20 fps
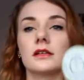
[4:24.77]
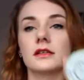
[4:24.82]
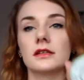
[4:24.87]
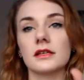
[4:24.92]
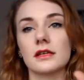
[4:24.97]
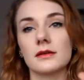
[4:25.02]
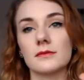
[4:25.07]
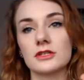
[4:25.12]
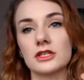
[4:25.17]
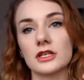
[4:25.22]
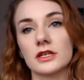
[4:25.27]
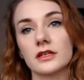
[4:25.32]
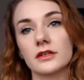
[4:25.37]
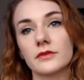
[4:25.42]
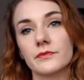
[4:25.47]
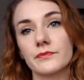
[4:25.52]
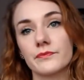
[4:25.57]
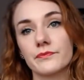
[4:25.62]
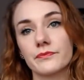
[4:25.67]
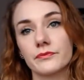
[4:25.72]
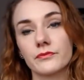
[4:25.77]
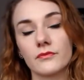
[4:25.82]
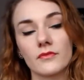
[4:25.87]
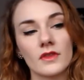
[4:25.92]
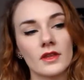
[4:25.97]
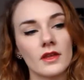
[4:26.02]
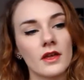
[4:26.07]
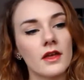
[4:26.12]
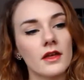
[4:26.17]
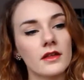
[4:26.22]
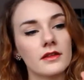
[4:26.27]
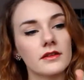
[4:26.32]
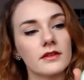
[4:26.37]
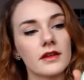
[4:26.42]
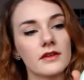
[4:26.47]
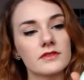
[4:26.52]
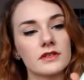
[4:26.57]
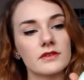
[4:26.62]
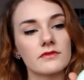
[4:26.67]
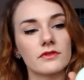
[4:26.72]
thingamajig that
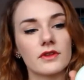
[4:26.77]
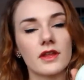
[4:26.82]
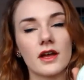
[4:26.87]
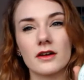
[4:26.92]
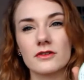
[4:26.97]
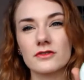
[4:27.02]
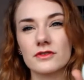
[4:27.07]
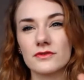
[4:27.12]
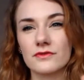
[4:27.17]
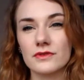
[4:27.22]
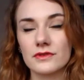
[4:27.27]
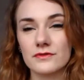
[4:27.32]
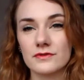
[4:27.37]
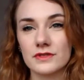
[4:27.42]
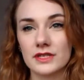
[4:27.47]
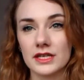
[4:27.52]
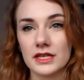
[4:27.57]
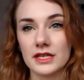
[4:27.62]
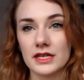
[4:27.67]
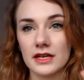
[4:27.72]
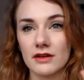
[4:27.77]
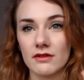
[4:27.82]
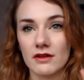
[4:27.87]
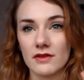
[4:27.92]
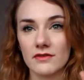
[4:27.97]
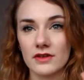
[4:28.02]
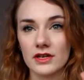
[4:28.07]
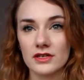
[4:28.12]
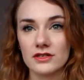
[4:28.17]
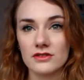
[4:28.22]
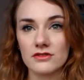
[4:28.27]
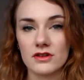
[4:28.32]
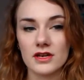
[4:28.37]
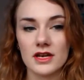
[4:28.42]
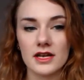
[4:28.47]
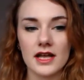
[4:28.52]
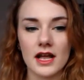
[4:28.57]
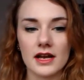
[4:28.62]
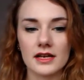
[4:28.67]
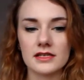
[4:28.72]
they've done for their 150 year
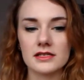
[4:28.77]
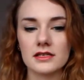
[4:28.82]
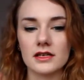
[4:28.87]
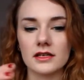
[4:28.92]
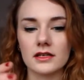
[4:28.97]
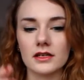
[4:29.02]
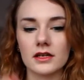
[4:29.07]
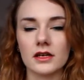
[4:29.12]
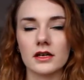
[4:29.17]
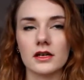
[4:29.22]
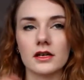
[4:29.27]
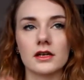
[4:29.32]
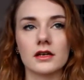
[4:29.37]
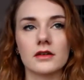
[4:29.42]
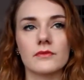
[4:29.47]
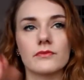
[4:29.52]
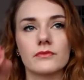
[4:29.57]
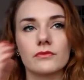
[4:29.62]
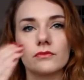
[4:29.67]
anniversary, and it's like a